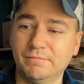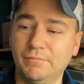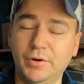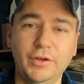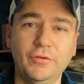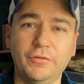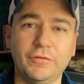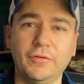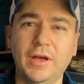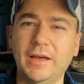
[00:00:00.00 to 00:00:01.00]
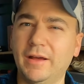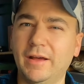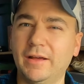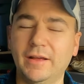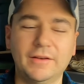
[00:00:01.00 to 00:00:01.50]
Pretty useless.
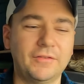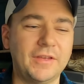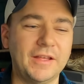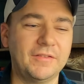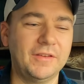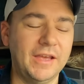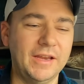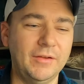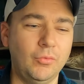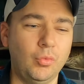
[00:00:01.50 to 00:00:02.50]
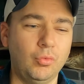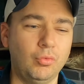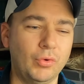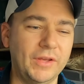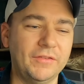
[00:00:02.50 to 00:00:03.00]
I just can't see any
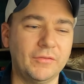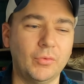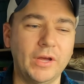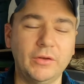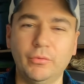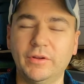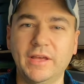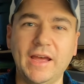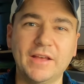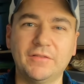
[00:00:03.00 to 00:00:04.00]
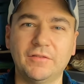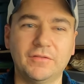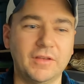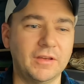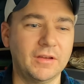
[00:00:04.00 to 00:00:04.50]
reason why you would cast this
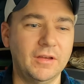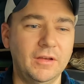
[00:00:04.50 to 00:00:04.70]
thing